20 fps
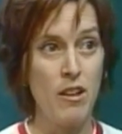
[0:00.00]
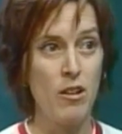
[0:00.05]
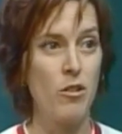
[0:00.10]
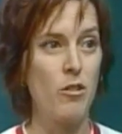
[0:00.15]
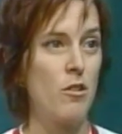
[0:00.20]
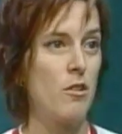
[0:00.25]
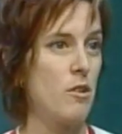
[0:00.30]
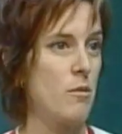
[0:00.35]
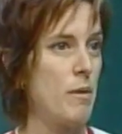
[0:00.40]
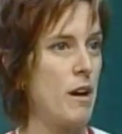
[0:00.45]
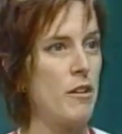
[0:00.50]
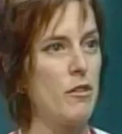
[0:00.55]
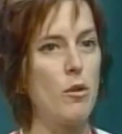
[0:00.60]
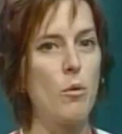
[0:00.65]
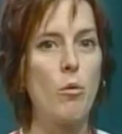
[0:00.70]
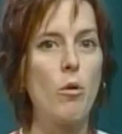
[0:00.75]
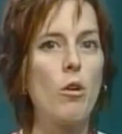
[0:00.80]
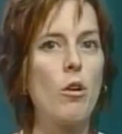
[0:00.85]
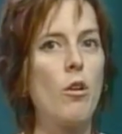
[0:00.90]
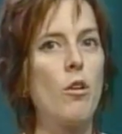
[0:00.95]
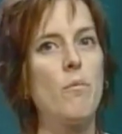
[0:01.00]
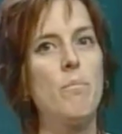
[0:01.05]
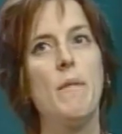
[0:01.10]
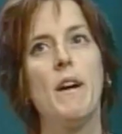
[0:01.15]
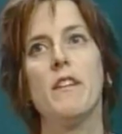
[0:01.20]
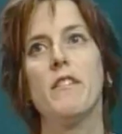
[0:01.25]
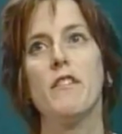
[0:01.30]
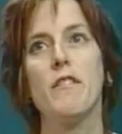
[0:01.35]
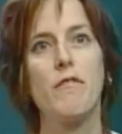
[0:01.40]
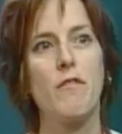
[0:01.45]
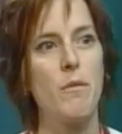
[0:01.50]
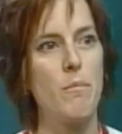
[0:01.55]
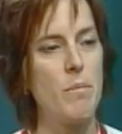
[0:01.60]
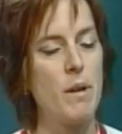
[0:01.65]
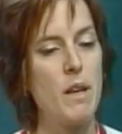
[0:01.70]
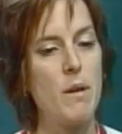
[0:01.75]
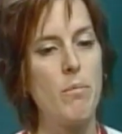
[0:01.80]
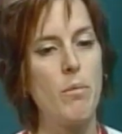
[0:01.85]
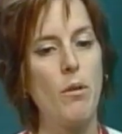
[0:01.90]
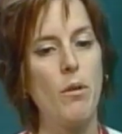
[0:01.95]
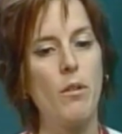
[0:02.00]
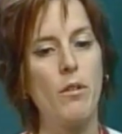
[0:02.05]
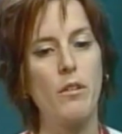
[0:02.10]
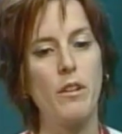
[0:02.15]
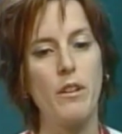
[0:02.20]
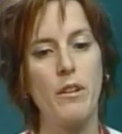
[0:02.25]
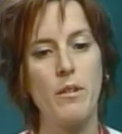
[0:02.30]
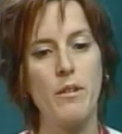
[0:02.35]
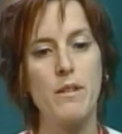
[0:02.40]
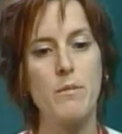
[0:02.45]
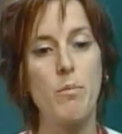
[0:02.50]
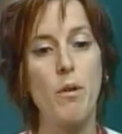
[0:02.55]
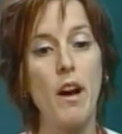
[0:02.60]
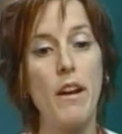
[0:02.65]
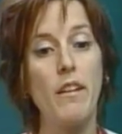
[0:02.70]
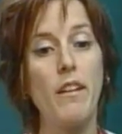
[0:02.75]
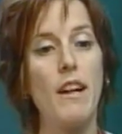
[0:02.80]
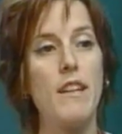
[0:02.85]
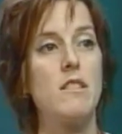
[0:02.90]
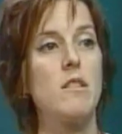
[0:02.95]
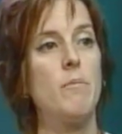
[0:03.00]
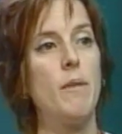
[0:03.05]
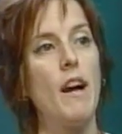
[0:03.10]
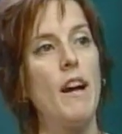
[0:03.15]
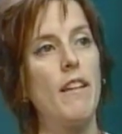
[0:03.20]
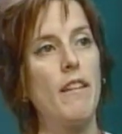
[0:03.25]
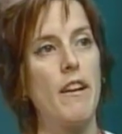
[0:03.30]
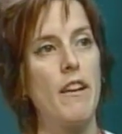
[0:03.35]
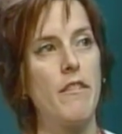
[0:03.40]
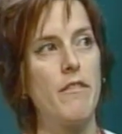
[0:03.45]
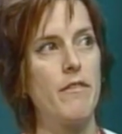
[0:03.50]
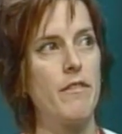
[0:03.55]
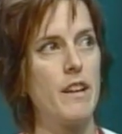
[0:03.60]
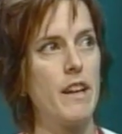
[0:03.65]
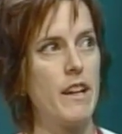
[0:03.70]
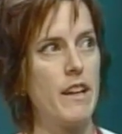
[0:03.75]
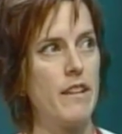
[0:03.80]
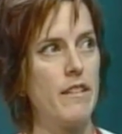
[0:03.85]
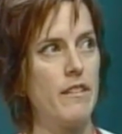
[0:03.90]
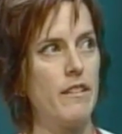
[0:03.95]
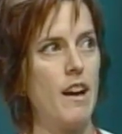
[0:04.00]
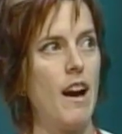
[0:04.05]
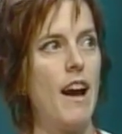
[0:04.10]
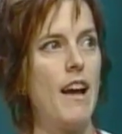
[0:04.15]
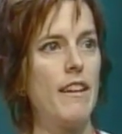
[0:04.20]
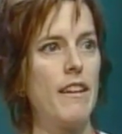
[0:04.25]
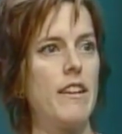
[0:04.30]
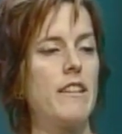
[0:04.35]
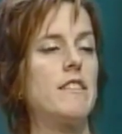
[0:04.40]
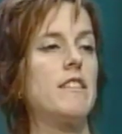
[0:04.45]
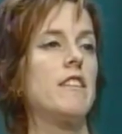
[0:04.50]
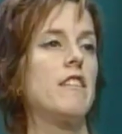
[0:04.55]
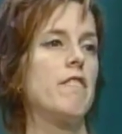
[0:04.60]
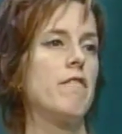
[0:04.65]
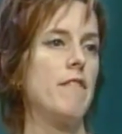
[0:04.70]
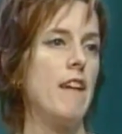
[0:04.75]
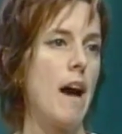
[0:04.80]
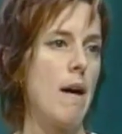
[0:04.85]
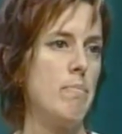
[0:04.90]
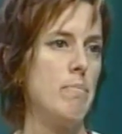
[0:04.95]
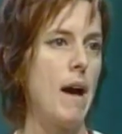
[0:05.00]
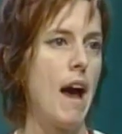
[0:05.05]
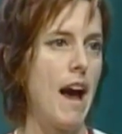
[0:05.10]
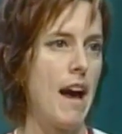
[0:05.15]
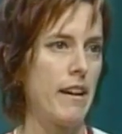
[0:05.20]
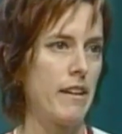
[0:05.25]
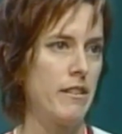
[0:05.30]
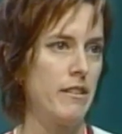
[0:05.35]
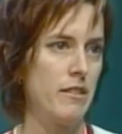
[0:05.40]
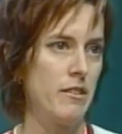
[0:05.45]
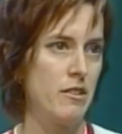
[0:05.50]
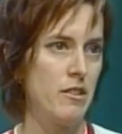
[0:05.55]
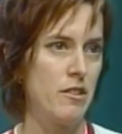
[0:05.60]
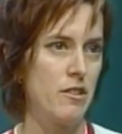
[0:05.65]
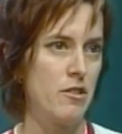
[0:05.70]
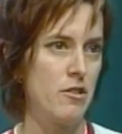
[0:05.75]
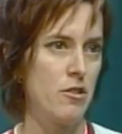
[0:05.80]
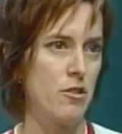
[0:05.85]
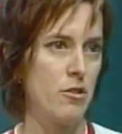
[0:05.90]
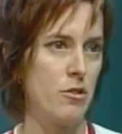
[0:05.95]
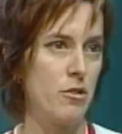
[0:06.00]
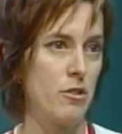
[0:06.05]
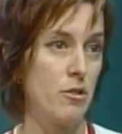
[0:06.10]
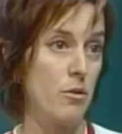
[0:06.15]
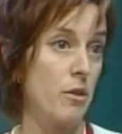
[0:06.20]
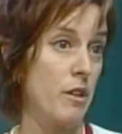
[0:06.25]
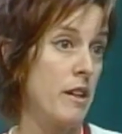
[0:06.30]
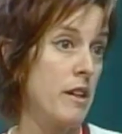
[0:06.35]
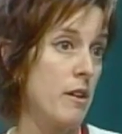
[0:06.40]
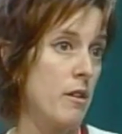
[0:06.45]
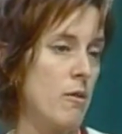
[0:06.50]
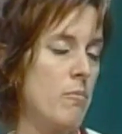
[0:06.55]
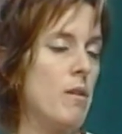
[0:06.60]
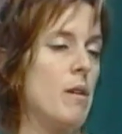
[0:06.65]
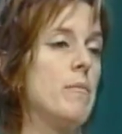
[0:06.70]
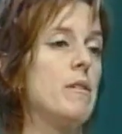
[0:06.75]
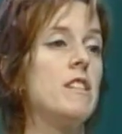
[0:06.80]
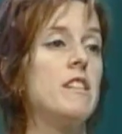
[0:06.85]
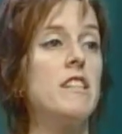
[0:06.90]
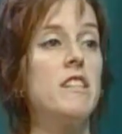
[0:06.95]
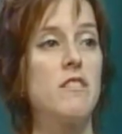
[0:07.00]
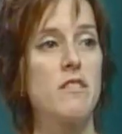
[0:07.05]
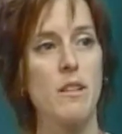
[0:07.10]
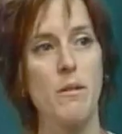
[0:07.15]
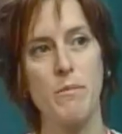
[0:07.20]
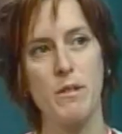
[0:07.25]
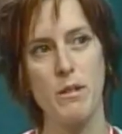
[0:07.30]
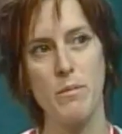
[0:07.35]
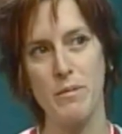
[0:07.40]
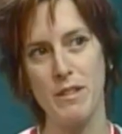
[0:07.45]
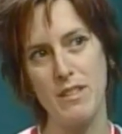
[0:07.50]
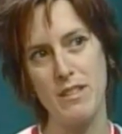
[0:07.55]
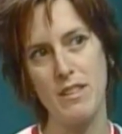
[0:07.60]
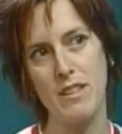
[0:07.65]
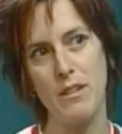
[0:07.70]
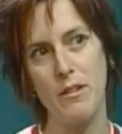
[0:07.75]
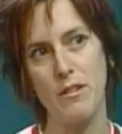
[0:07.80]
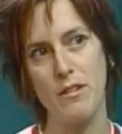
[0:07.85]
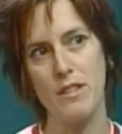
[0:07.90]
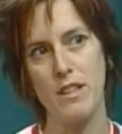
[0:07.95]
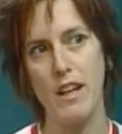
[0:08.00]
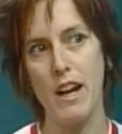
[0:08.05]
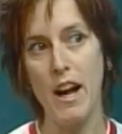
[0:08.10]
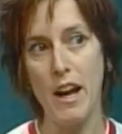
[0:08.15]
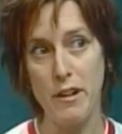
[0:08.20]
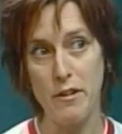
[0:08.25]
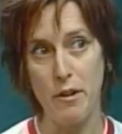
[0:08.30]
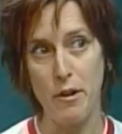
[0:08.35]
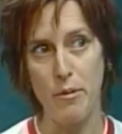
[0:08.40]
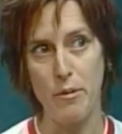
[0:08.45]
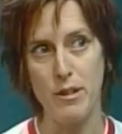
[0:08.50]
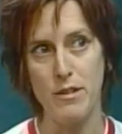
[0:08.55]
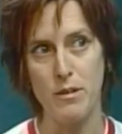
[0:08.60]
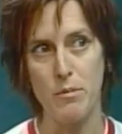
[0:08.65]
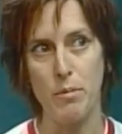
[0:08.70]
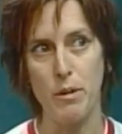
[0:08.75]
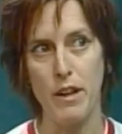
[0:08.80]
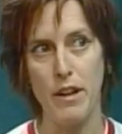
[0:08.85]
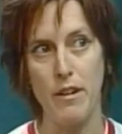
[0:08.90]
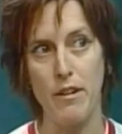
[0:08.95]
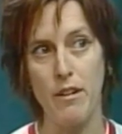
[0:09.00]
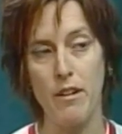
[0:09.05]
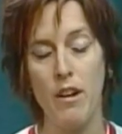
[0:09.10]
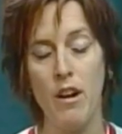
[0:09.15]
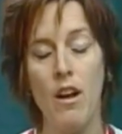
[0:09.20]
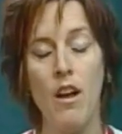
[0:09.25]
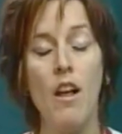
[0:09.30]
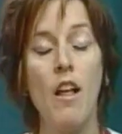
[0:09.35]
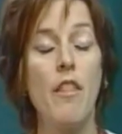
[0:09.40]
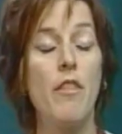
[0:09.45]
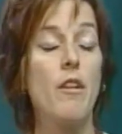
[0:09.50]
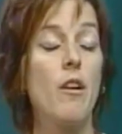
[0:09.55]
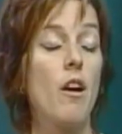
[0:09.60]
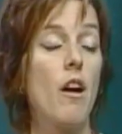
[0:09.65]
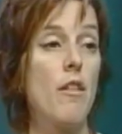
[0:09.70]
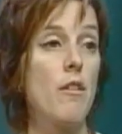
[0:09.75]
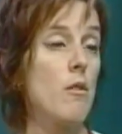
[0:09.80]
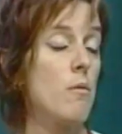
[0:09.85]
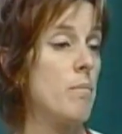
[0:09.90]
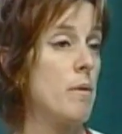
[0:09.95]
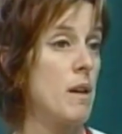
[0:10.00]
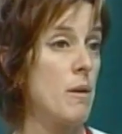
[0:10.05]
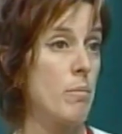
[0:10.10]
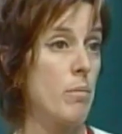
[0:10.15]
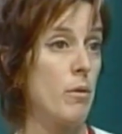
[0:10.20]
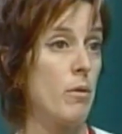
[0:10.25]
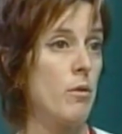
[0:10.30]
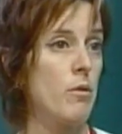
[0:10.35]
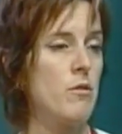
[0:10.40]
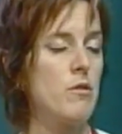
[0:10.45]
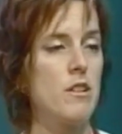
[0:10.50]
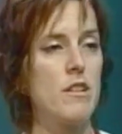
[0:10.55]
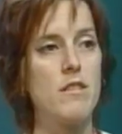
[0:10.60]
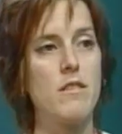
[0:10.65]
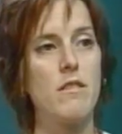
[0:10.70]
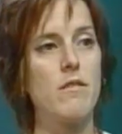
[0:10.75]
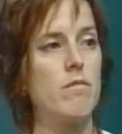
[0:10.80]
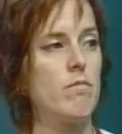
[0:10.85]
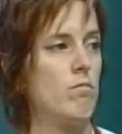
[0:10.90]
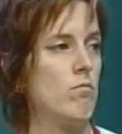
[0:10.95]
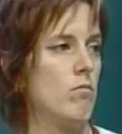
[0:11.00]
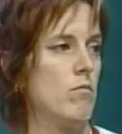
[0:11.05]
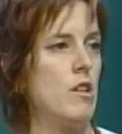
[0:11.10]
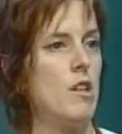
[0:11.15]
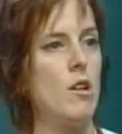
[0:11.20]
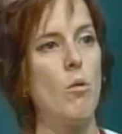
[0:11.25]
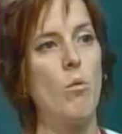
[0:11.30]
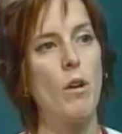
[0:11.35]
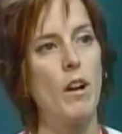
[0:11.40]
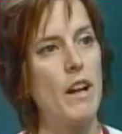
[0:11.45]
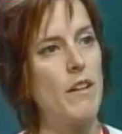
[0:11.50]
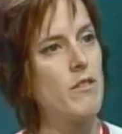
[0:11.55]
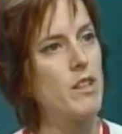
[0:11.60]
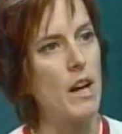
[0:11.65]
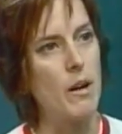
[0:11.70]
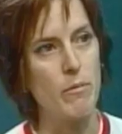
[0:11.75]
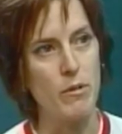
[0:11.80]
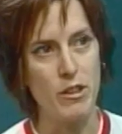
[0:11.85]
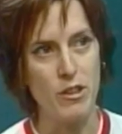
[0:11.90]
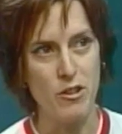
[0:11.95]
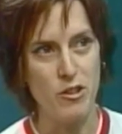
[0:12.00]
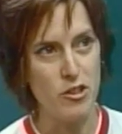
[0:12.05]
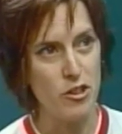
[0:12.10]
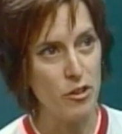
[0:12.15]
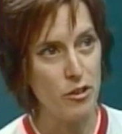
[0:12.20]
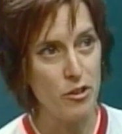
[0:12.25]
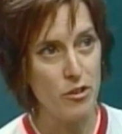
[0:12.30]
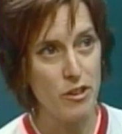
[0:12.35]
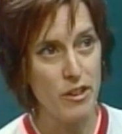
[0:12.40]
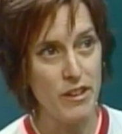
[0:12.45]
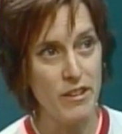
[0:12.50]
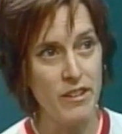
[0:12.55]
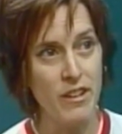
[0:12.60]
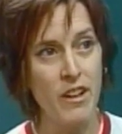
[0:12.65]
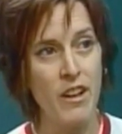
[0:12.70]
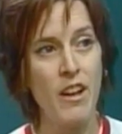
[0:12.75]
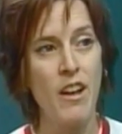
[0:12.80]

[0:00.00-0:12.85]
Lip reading: Learned about the world, met different people. You know, it's brought a lot to my life, and I like to give that back to the children who are here and maybe teach them some of the skills that I know as a player. There are other people who just, you know, want to have time with their children.